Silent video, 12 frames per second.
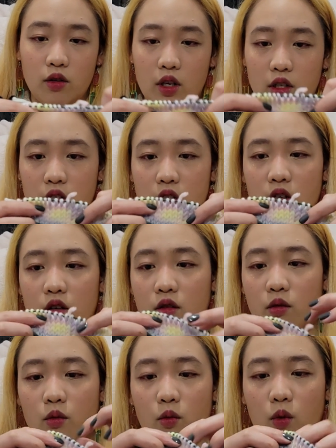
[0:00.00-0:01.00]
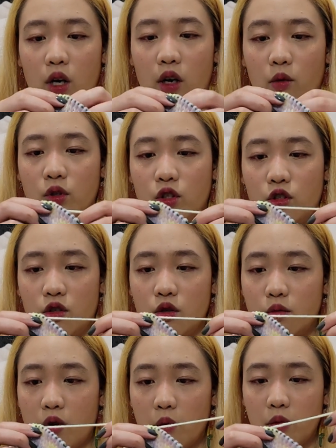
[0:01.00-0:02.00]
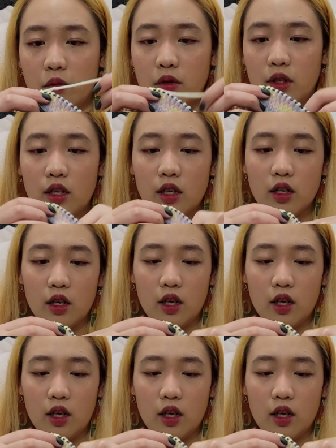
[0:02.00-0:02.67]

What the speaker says: That's what I would do probably.